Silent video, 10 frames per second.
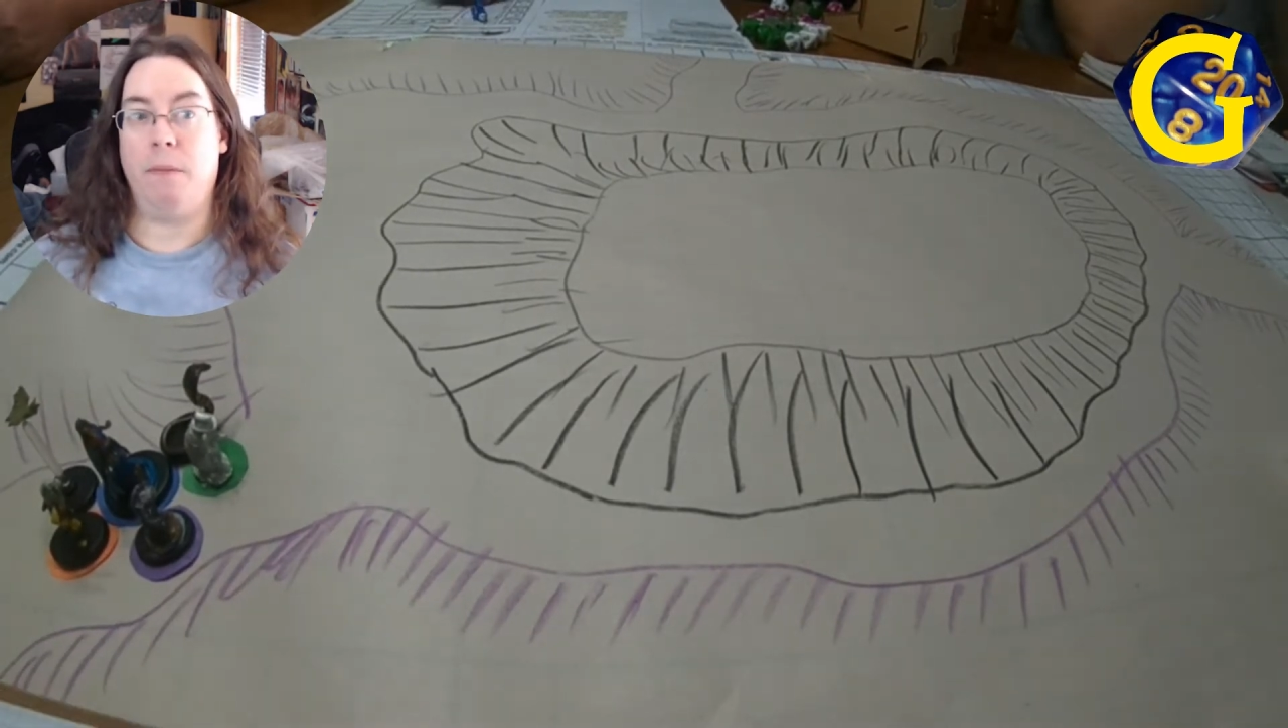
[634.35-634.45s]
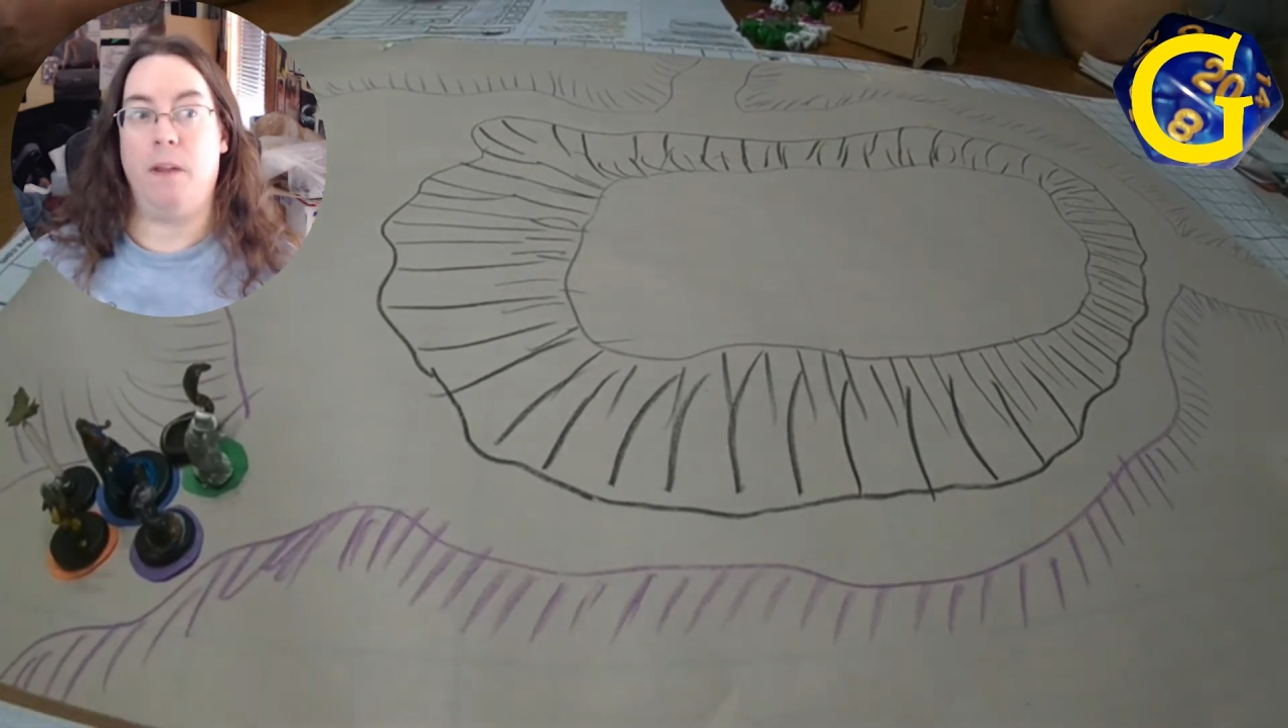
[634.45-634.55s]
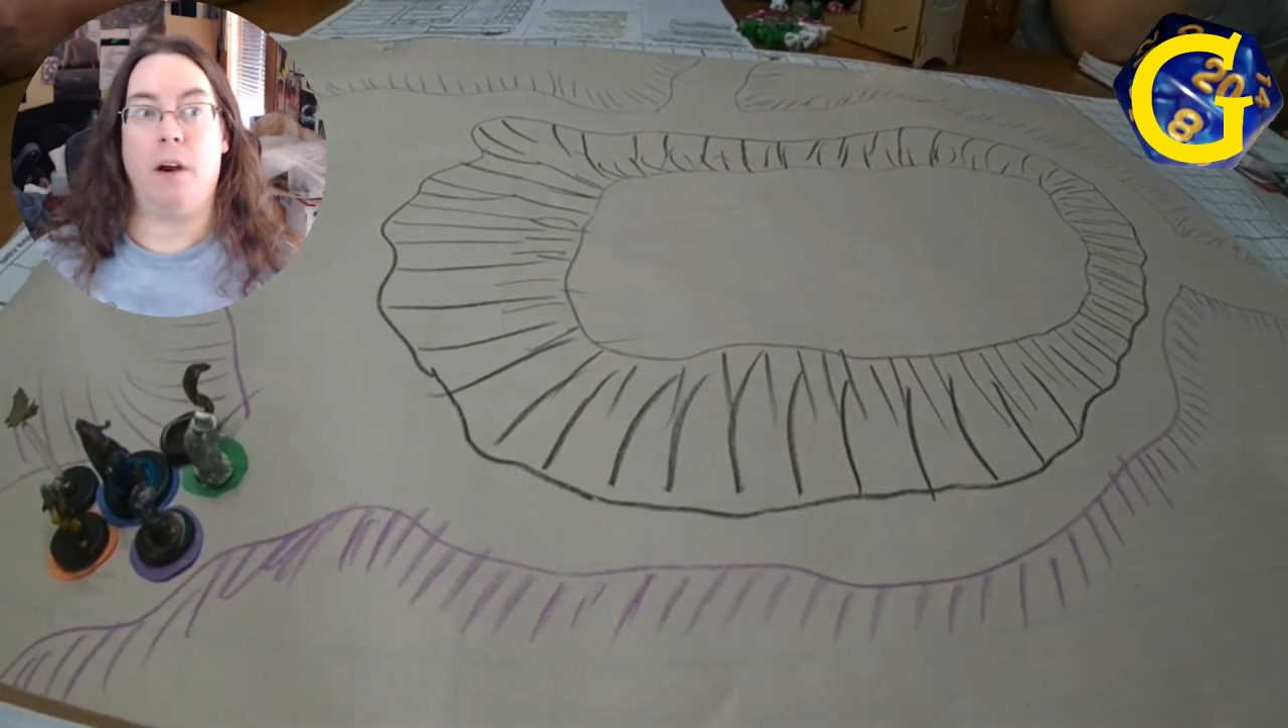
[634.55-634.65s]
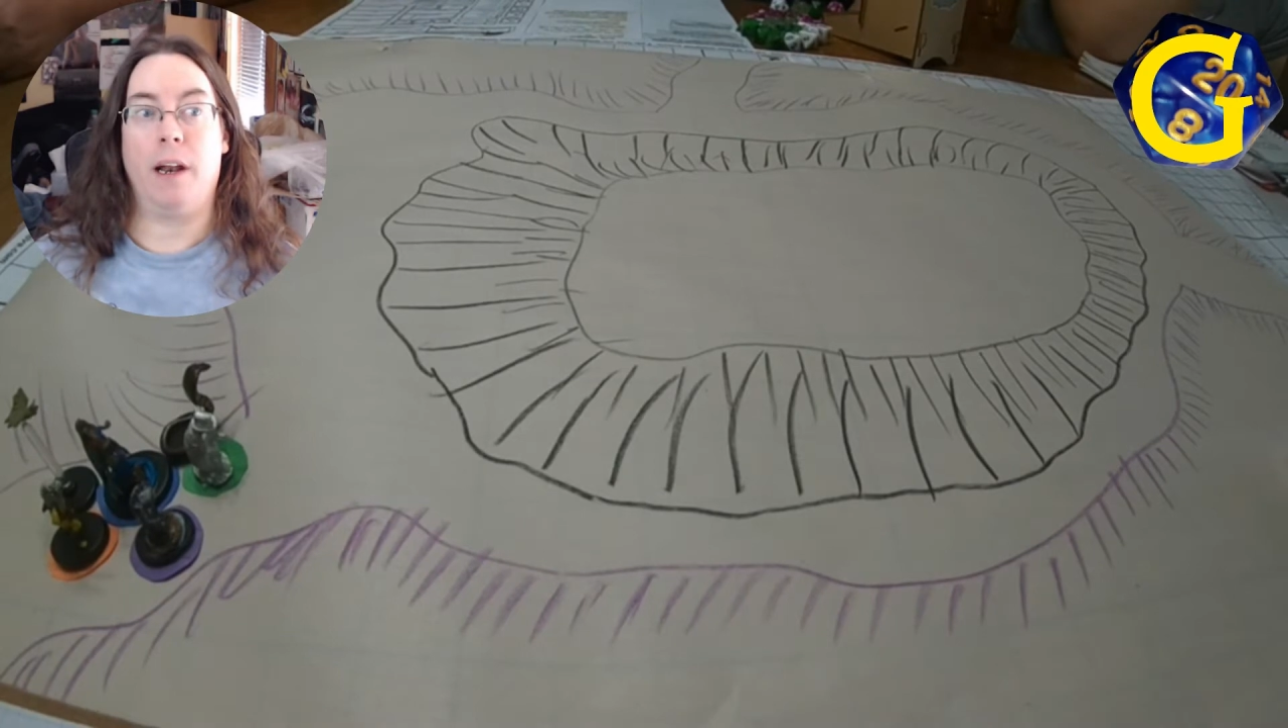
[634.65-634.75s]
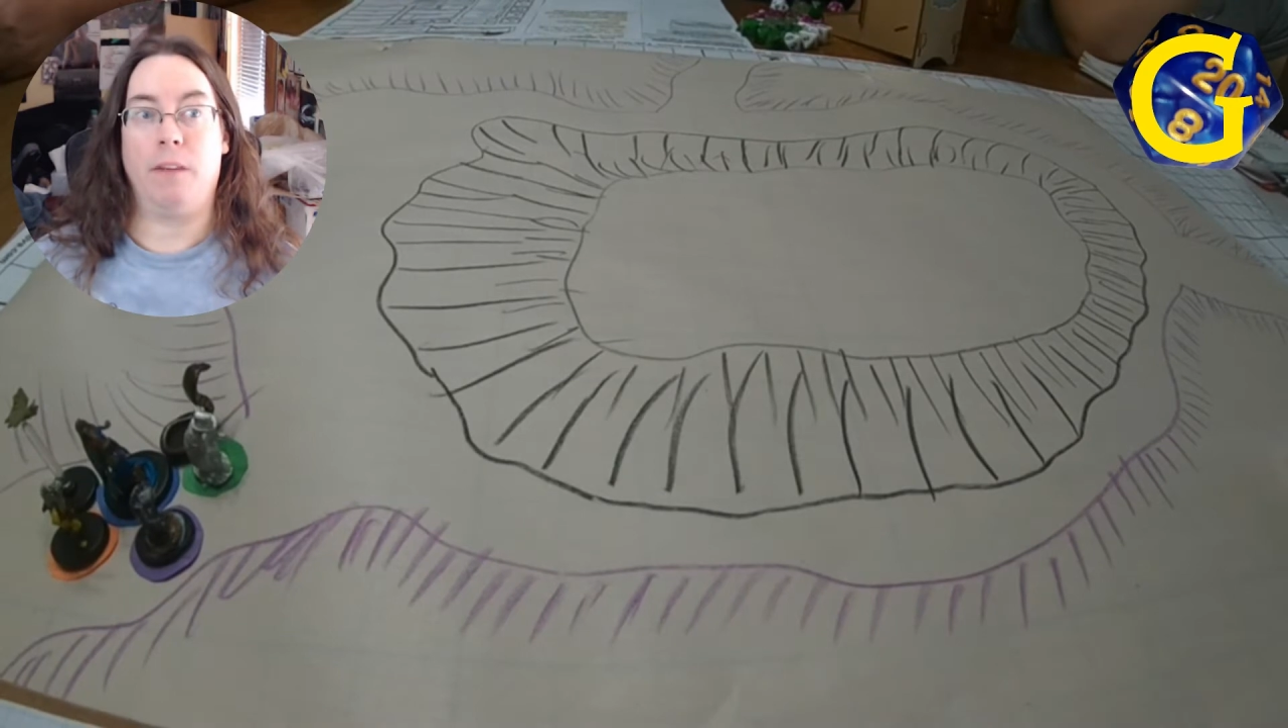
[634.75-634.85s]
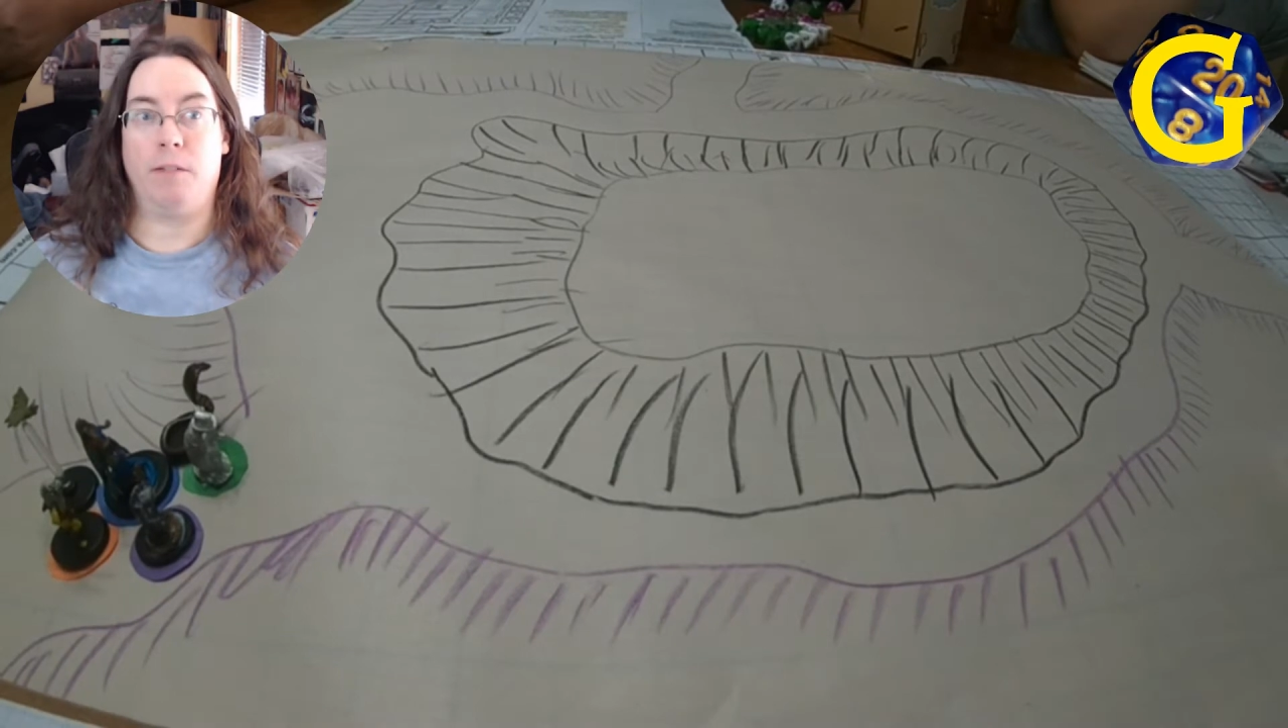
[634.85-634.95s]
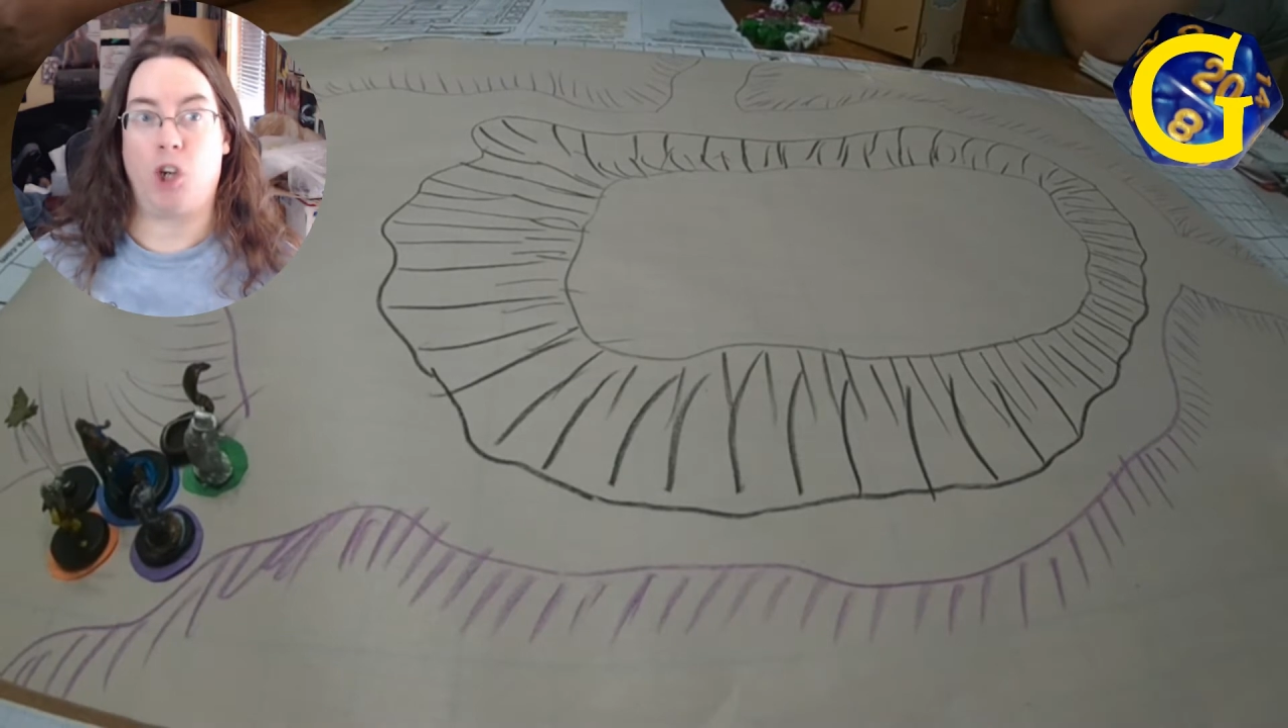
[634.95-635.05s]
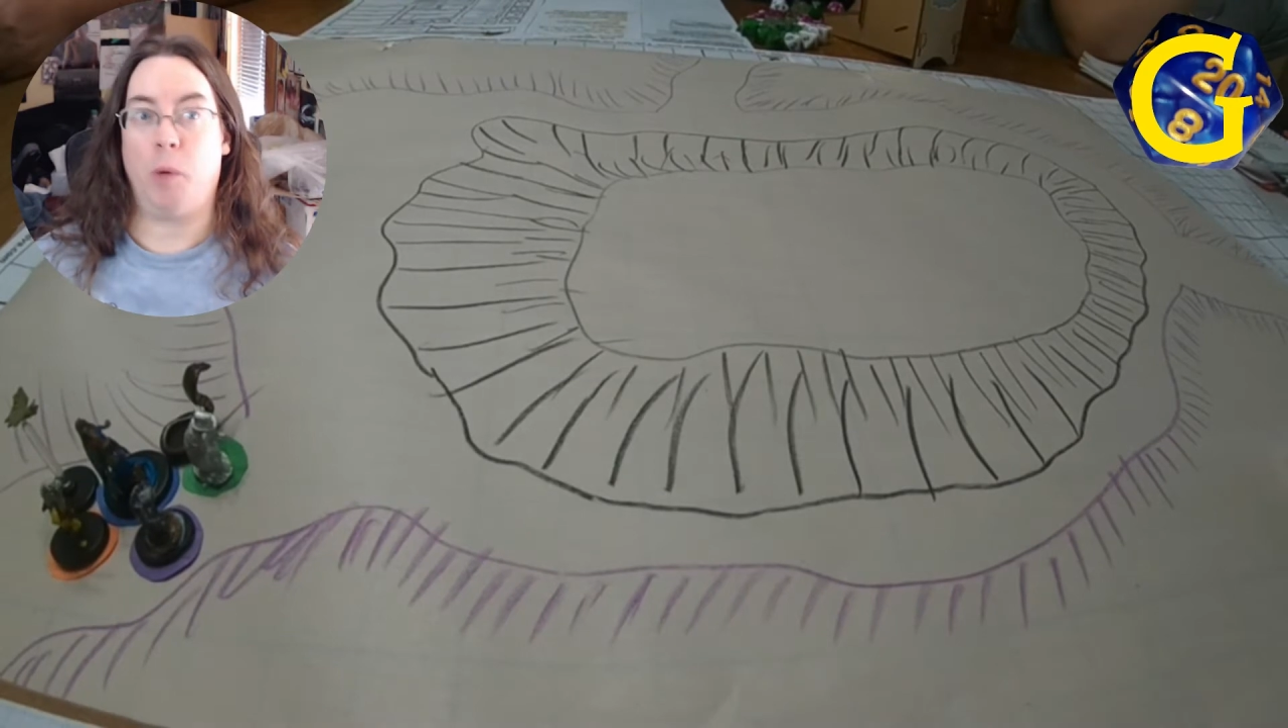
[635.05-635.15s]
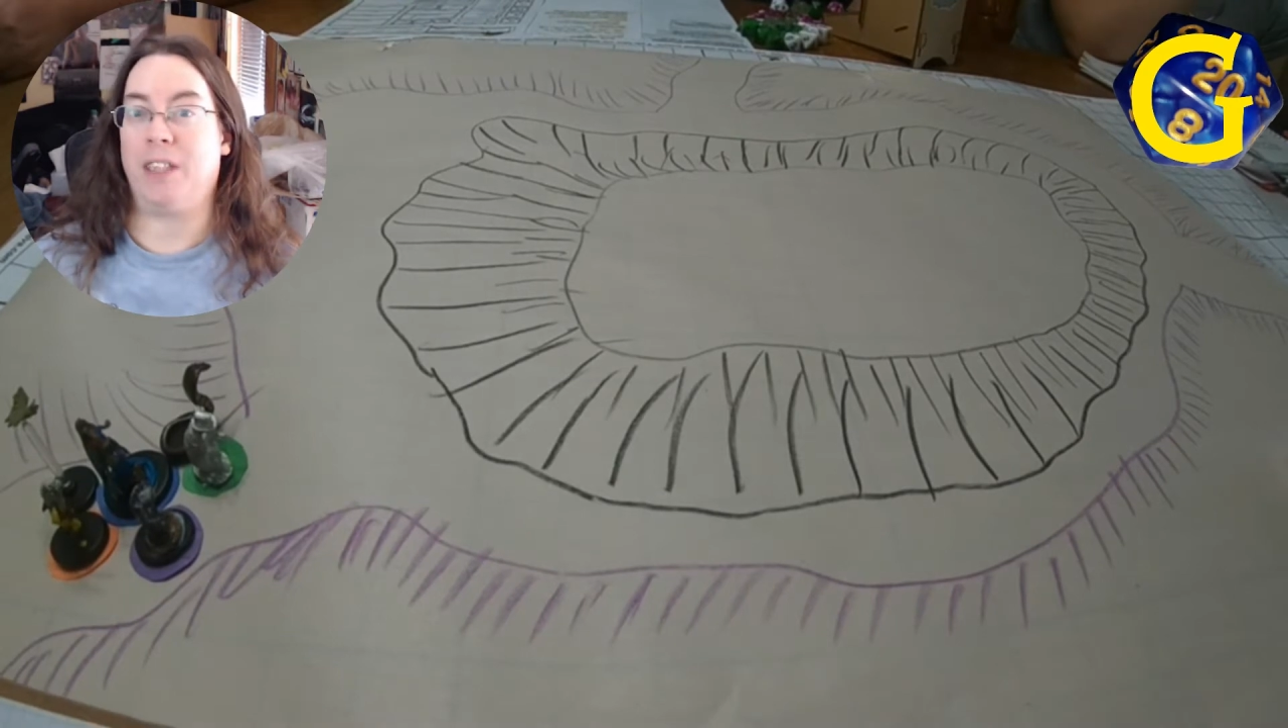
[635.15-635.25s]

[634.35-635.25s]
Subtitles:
The scorpions